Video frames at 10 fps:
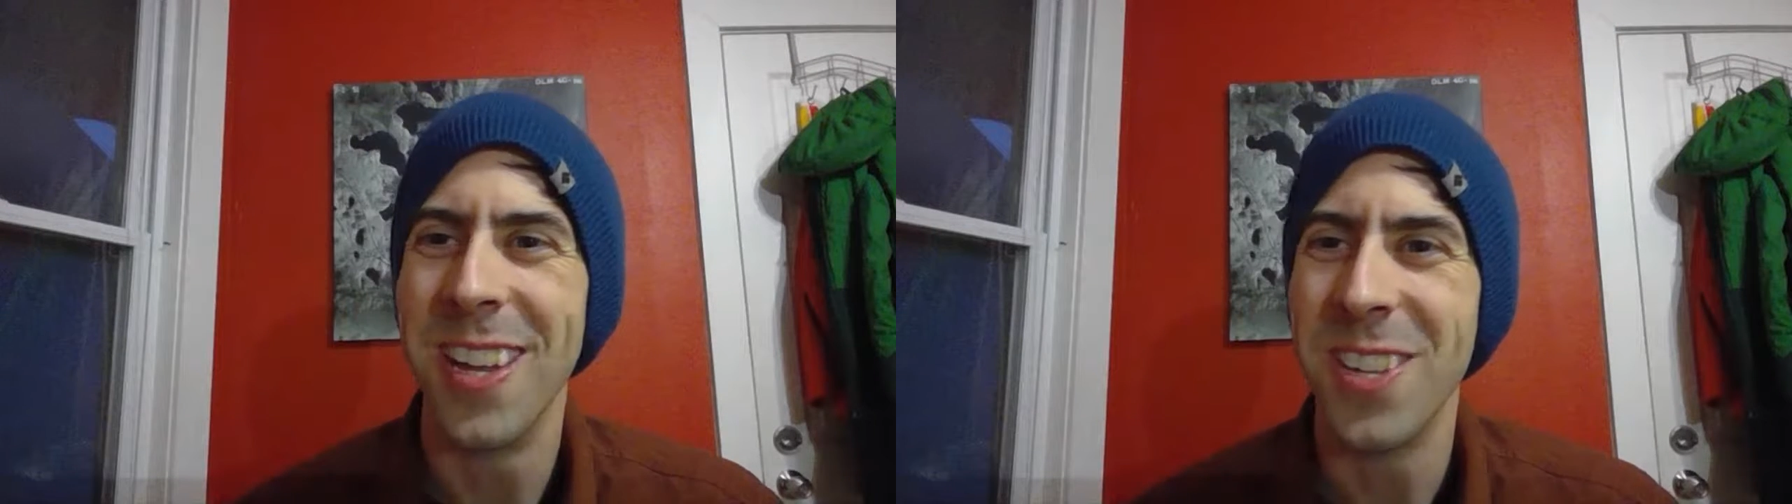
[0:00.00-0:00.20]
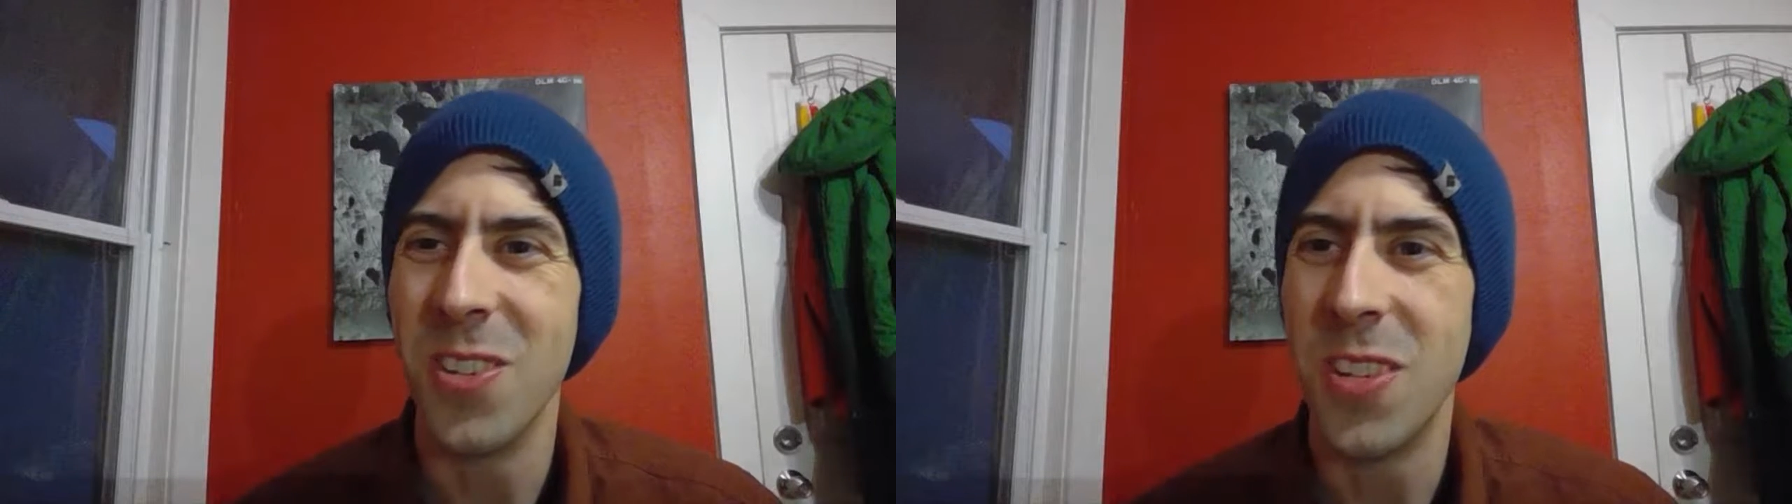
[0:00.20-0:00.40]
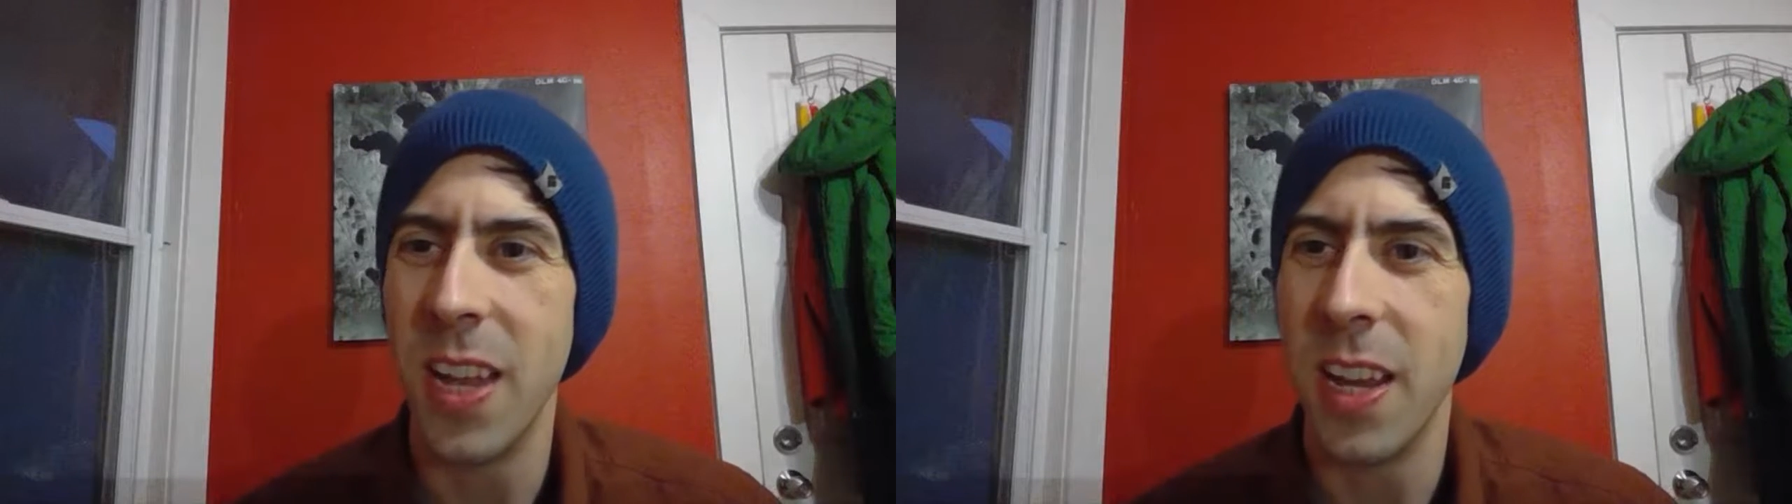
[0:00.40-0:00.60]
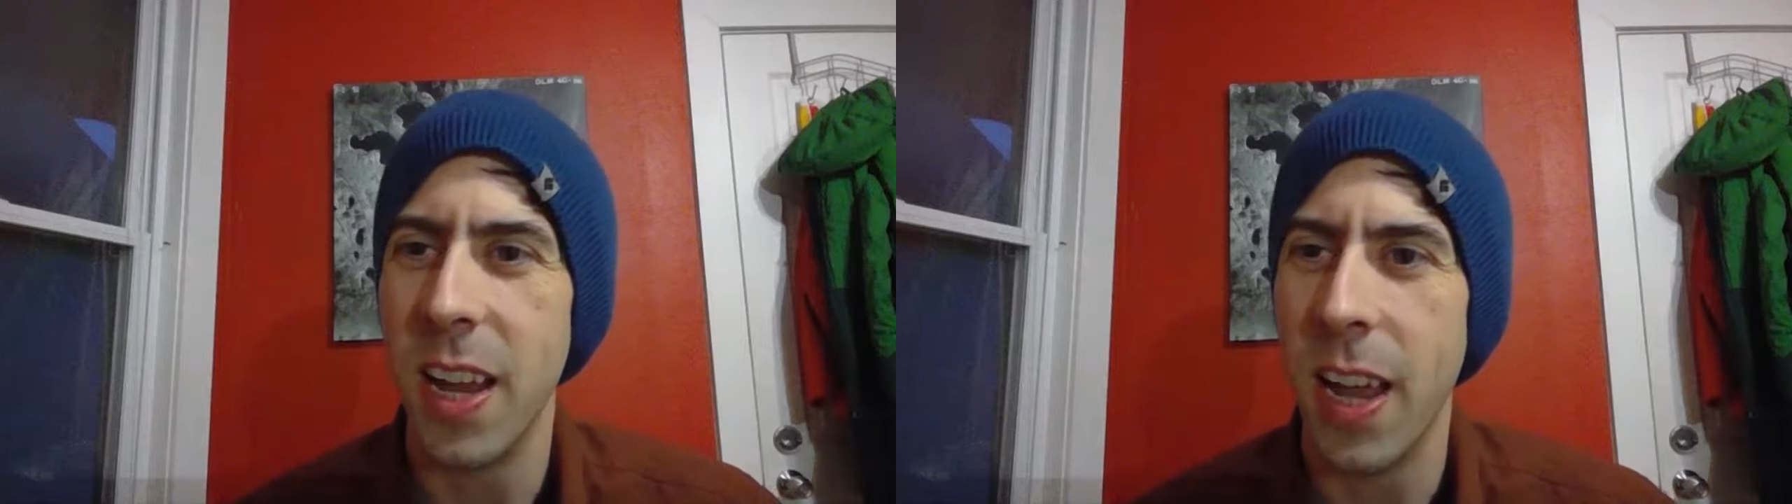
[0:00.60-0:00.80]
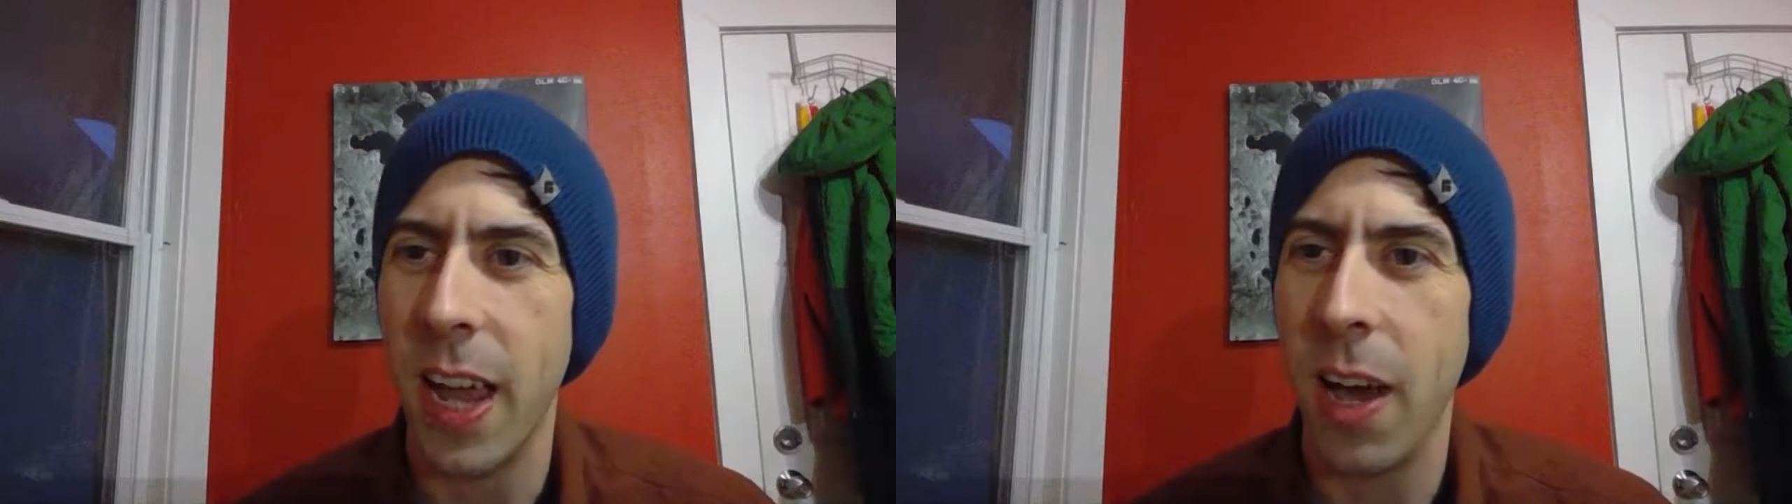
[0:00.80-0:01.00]
You said
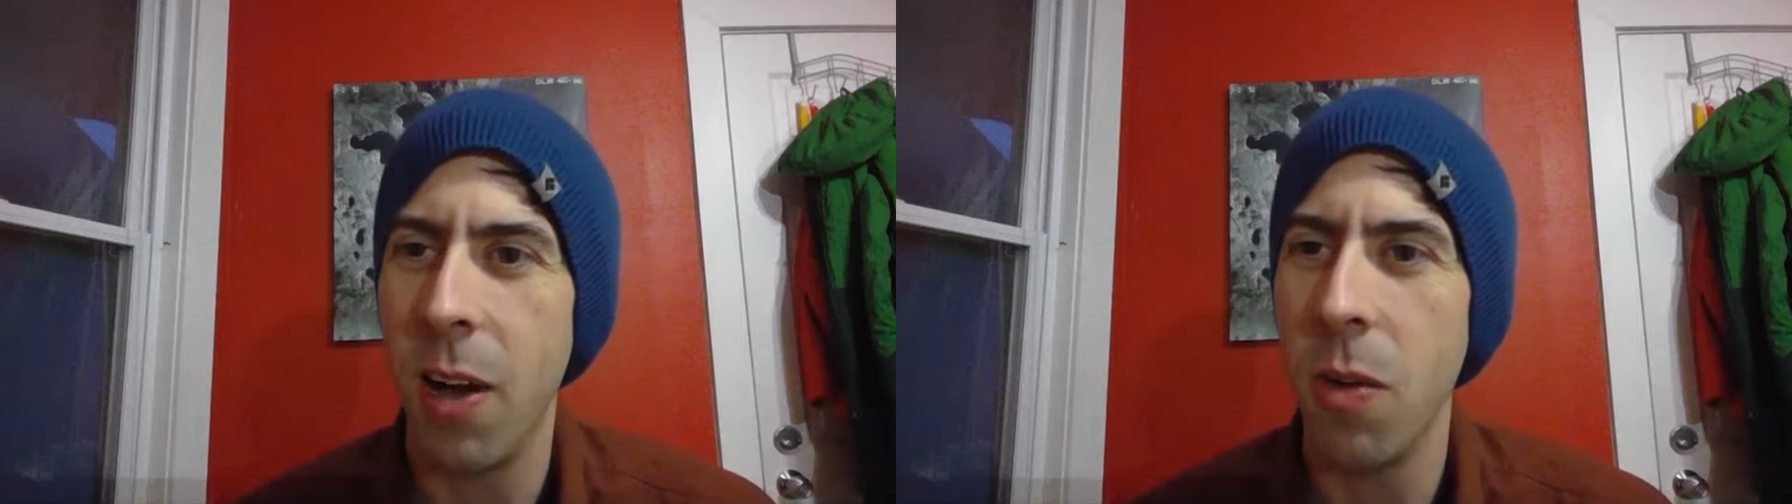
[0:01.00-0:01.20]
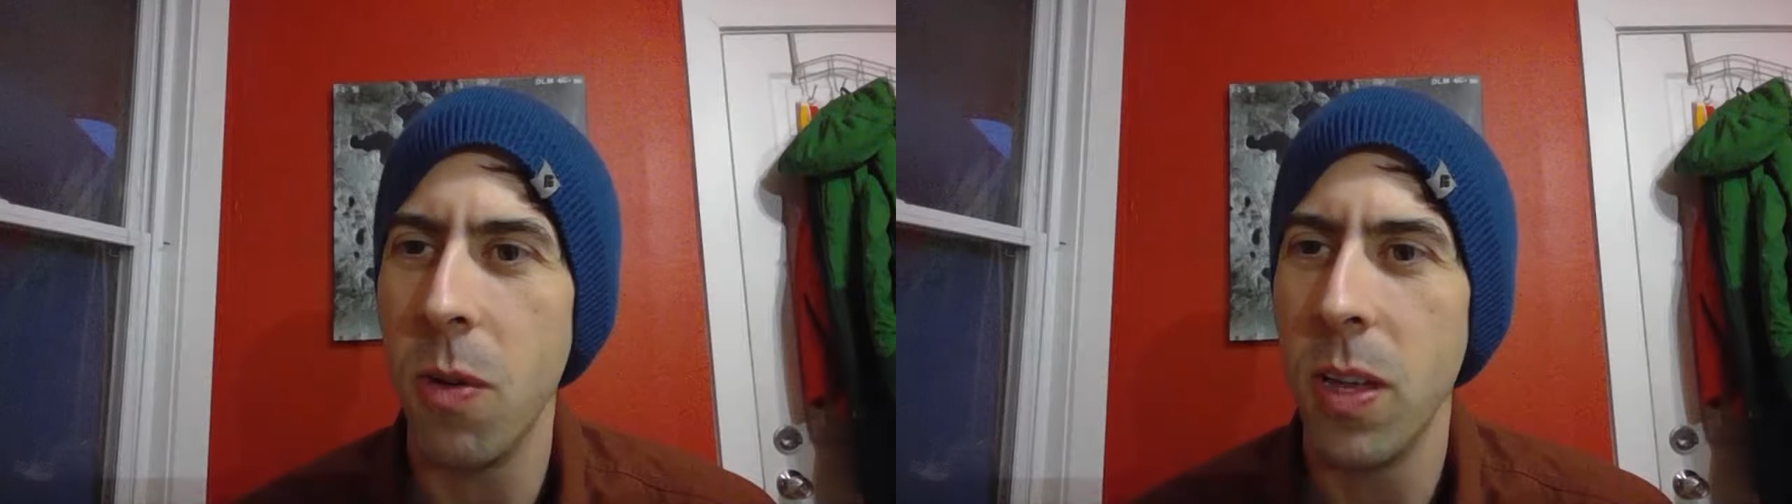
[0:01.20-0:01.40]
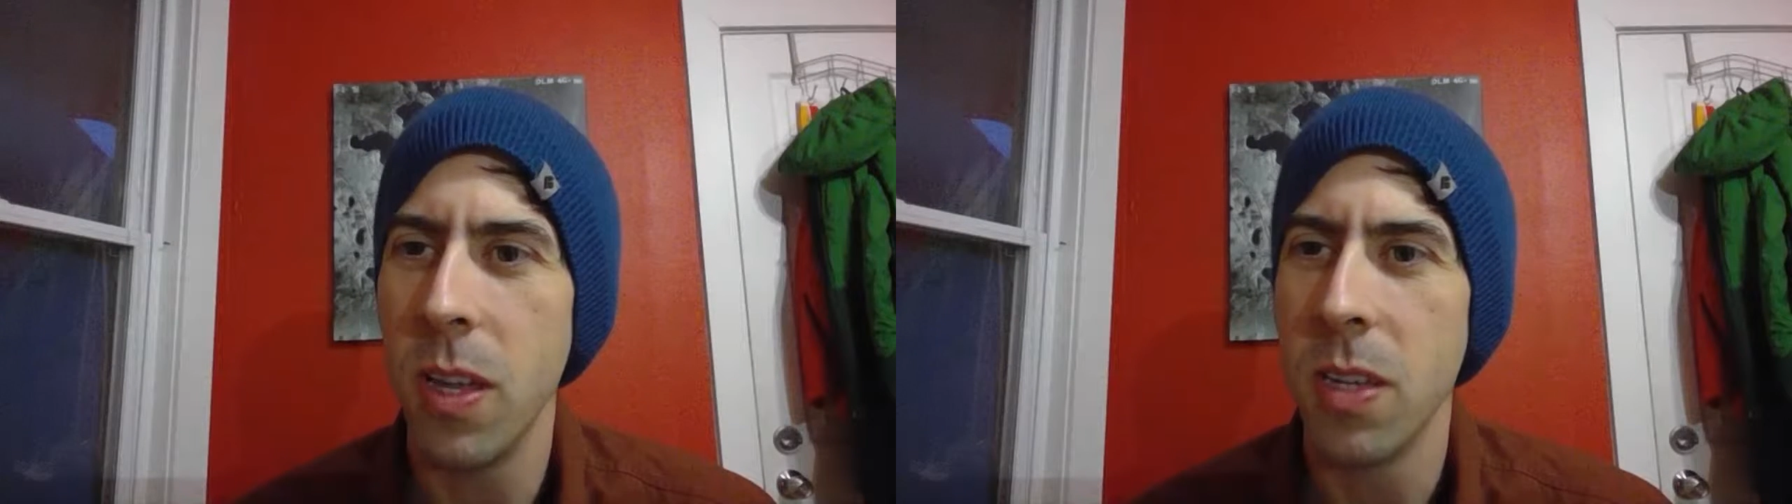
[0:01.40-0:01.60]
how